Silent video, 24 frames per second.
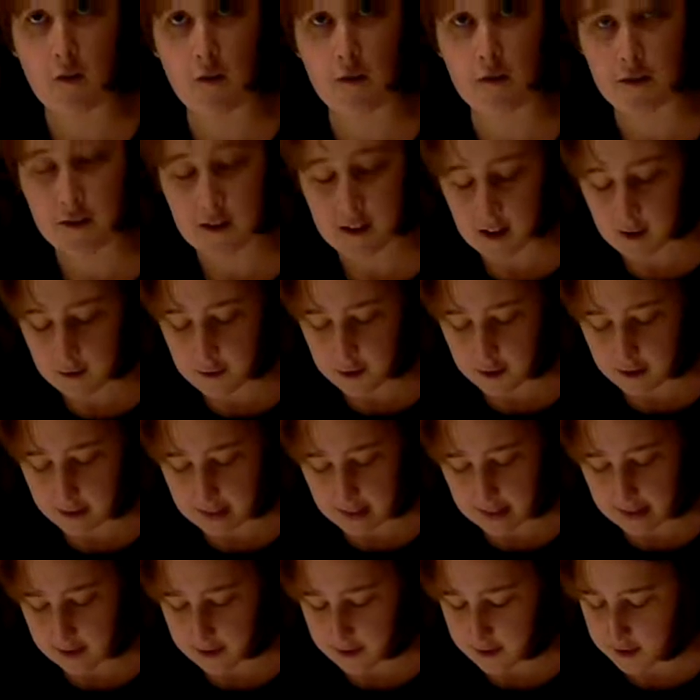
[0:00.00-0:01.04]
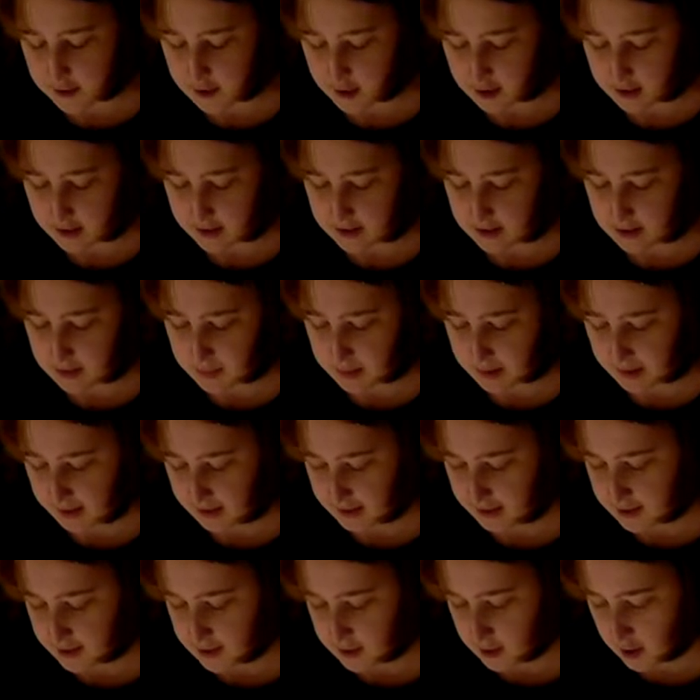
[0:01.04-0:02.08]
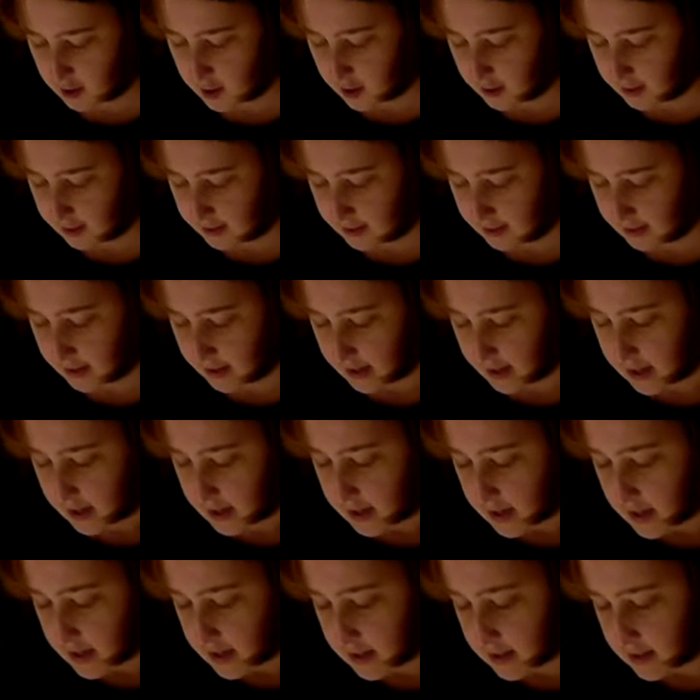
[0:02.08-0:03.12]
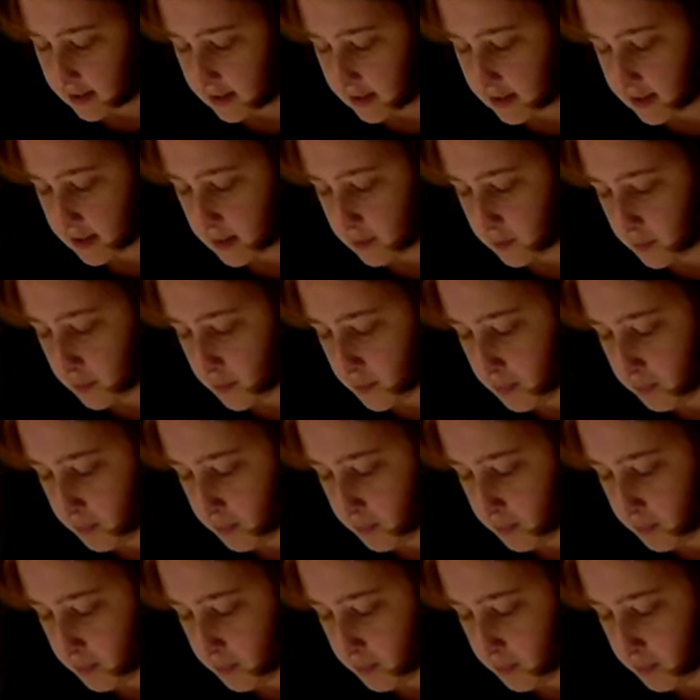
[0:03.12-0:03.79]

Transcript: several layers on it to make it solid. This